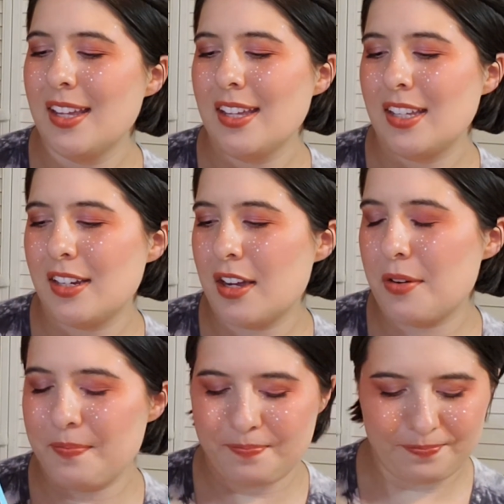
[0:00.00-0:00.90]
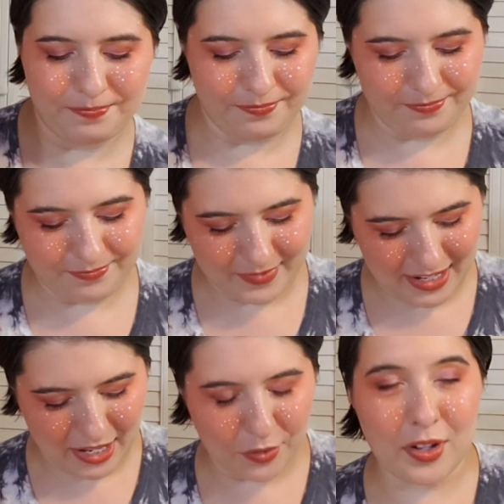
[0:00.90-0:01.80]
You know,
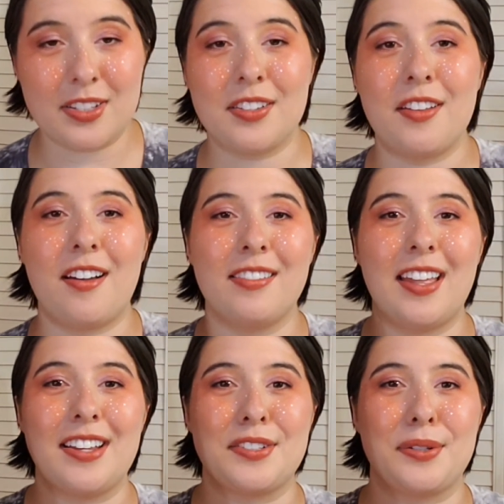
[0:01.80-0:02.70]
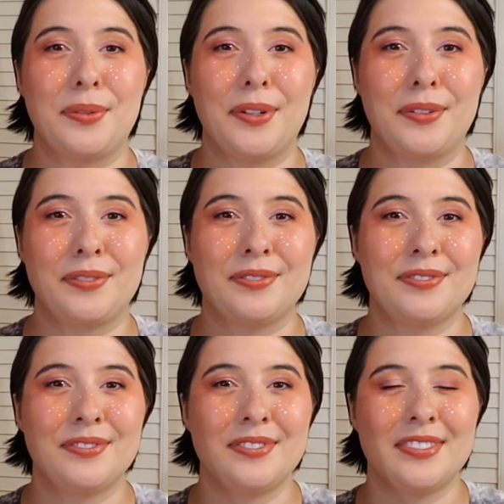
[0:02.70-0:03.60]
it looks a lot like Zulu
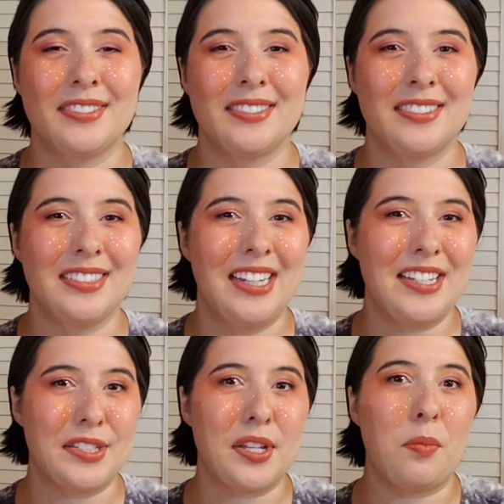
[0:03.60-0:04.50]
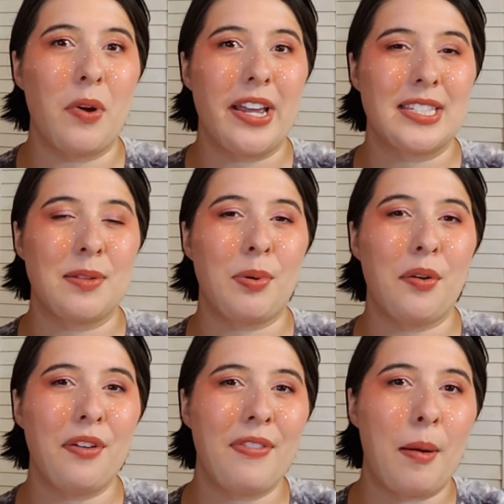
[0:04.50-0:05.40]
in some ways. They both
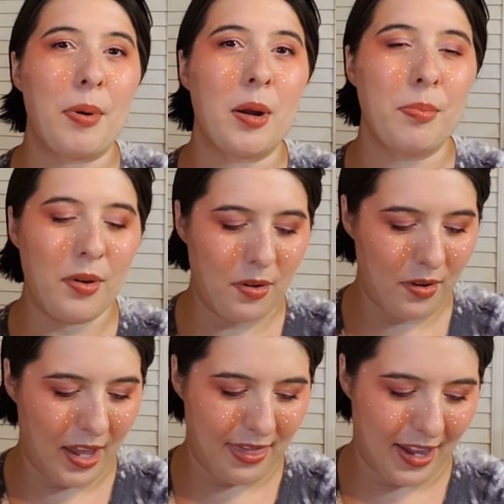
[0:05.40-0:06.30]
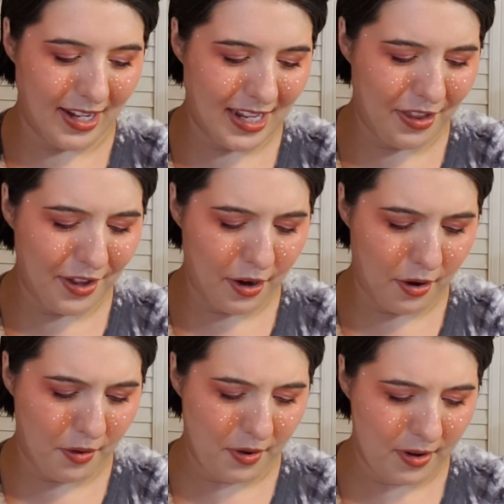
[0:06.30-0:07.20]
have that purple and that
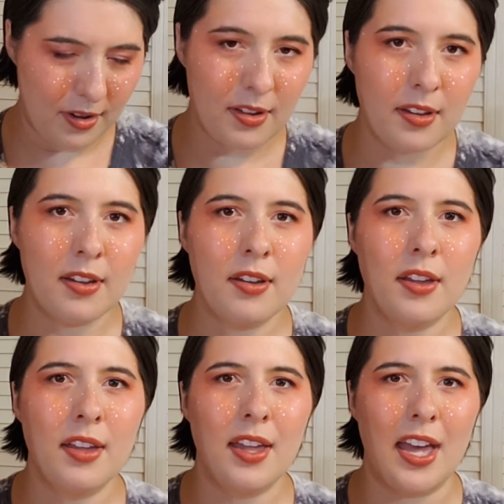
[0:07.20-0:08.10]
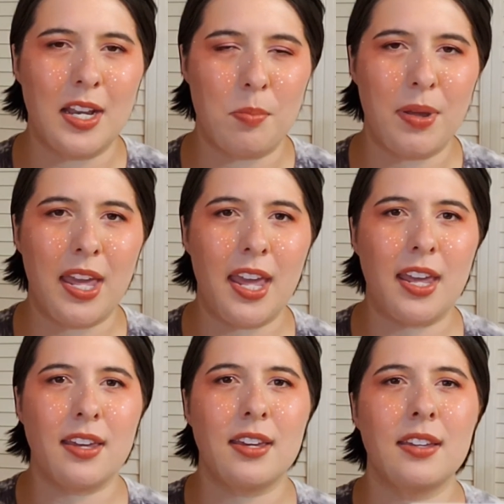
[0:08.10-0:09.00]
yellow and a
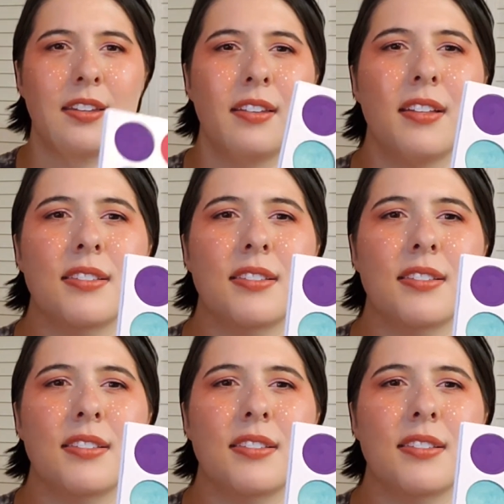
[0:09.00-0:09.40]
pink. Let's